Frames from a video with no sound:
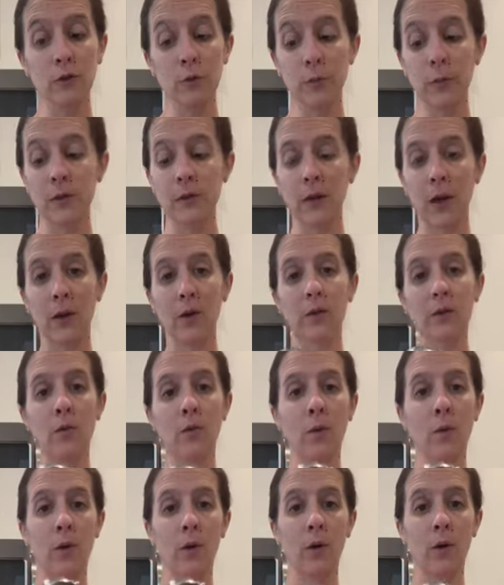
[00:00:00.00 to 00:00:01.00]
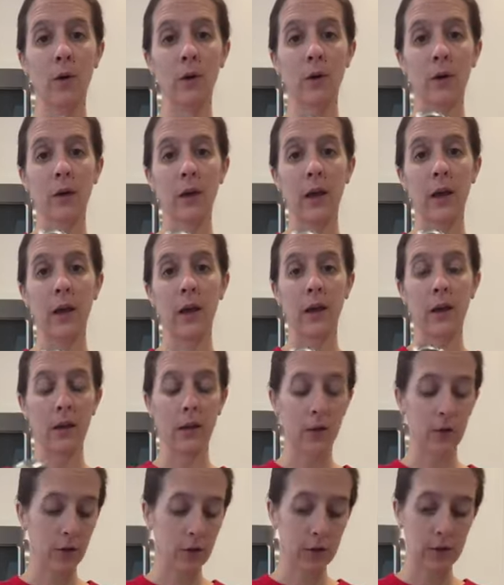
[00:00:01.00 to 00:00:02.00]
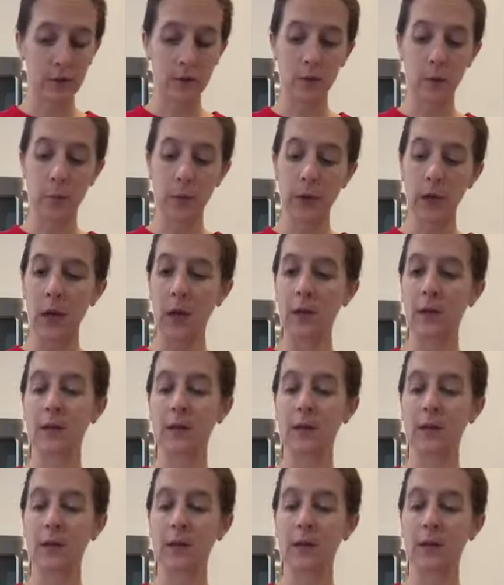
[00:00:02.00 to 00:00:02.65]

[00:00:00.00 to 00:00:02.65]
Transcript: to scoop these out or a cookie scoop.